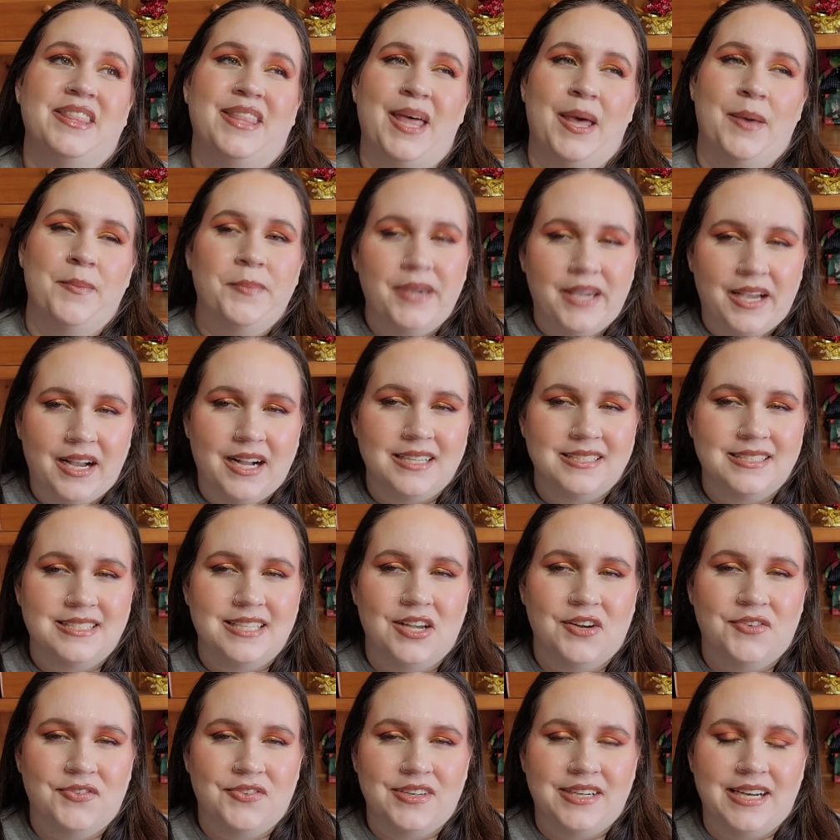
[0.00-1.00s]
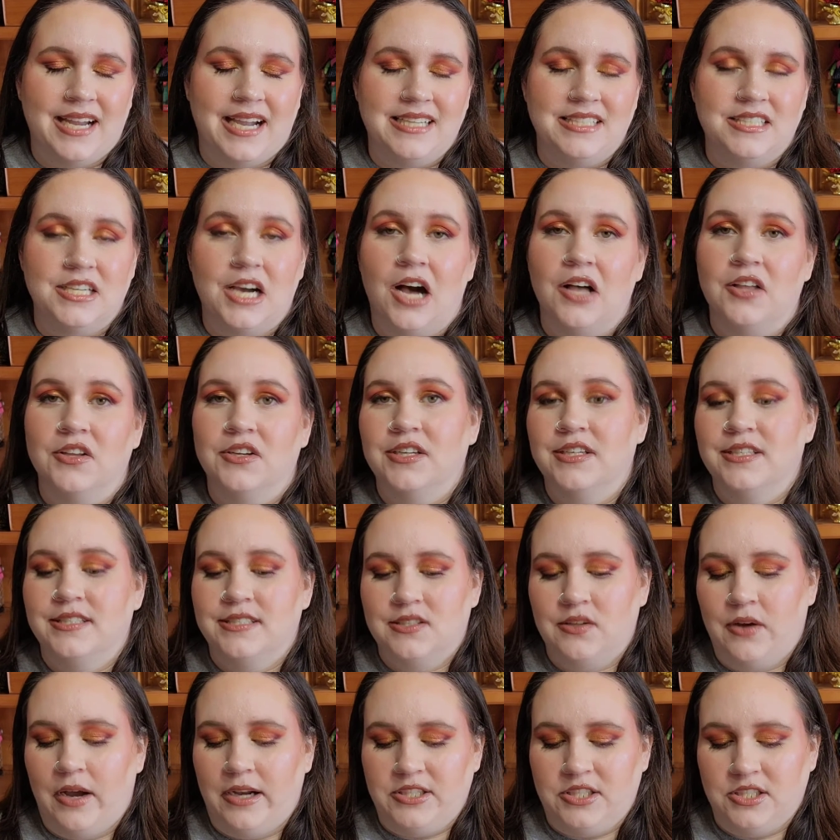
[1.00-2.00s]
them being on sale for
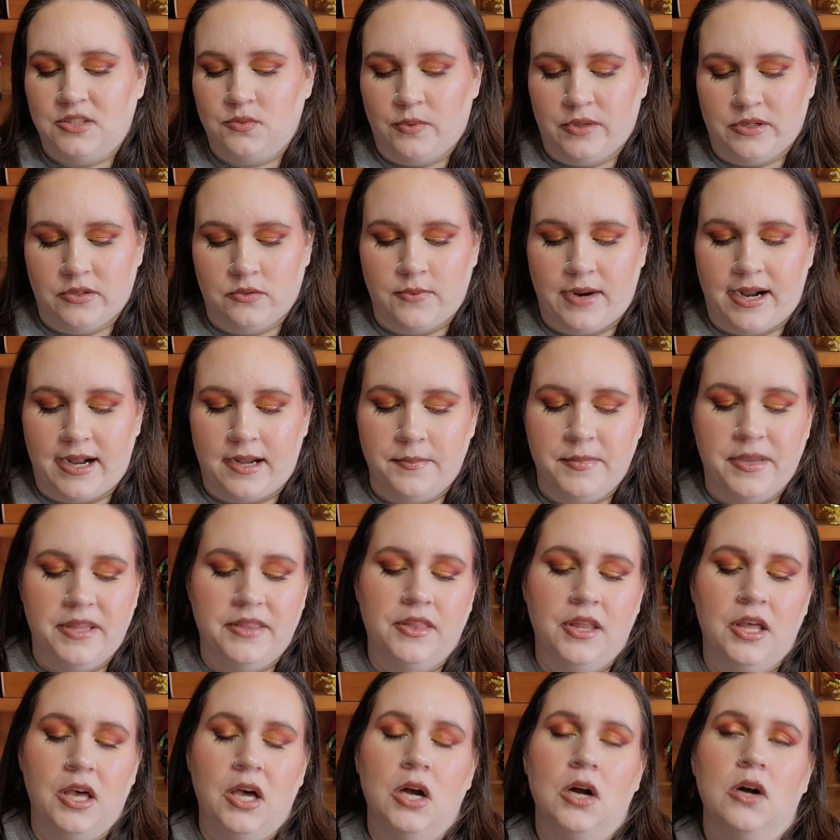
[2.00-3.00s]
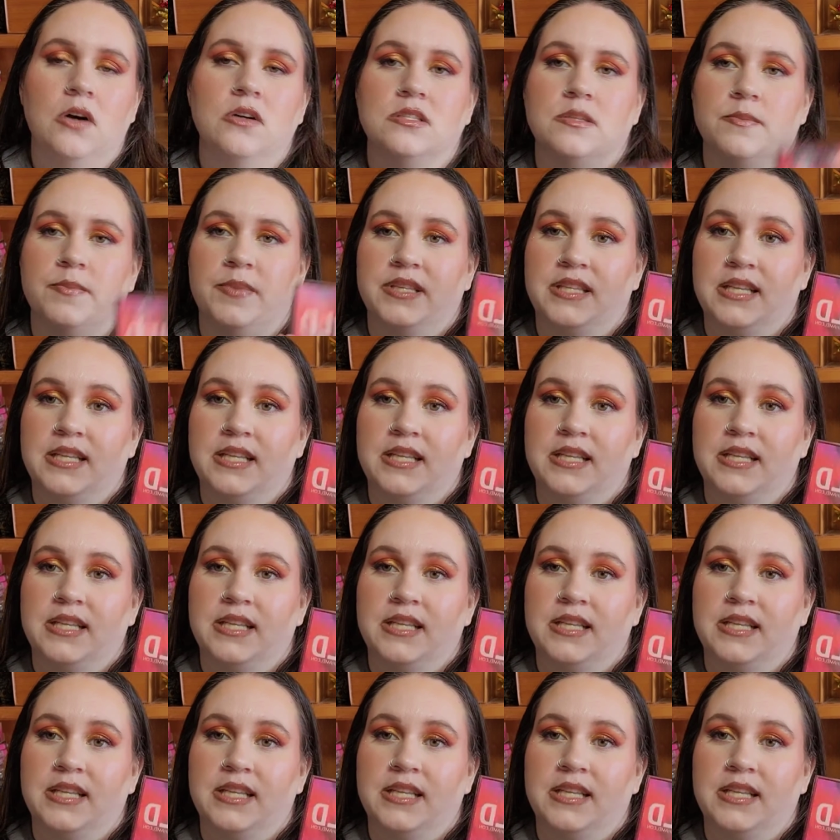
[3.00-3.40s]
$9, so I just wouldn't recommend those.